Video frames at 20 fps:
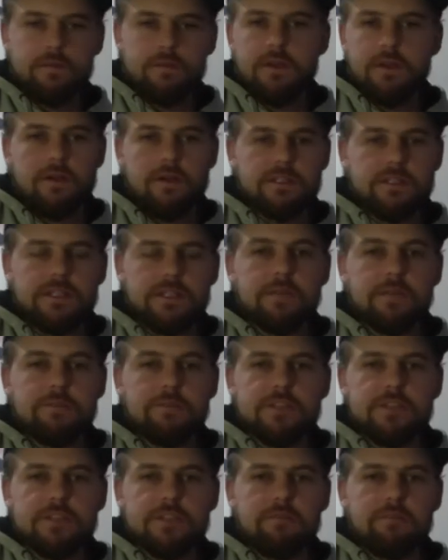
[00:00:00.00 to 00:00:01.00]
just keep
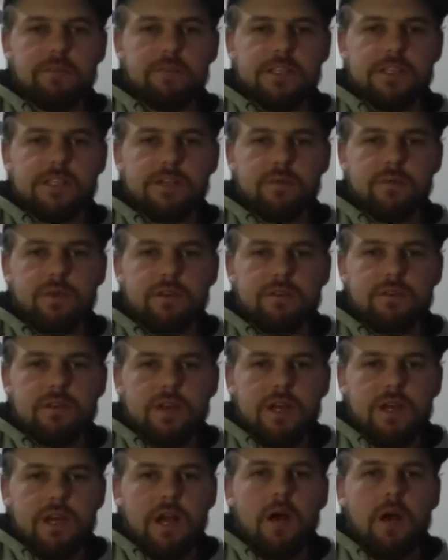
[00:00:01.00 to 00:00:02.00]
yourself busy with.
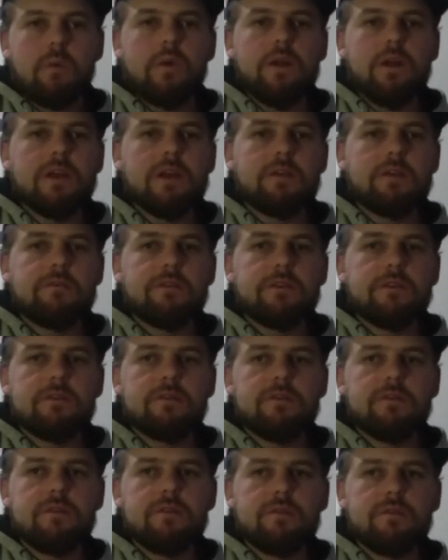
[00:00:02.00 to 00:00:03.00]
I want to leave
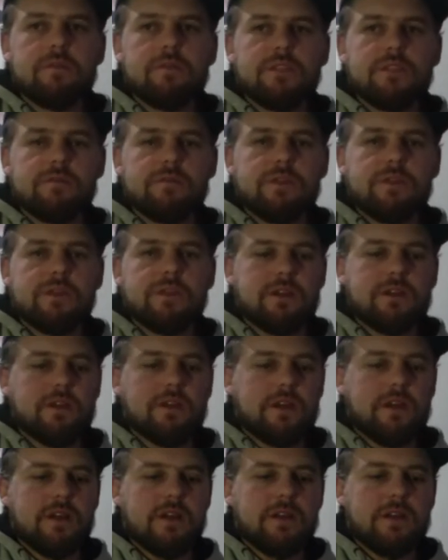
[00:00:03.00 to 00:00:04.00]
you just with a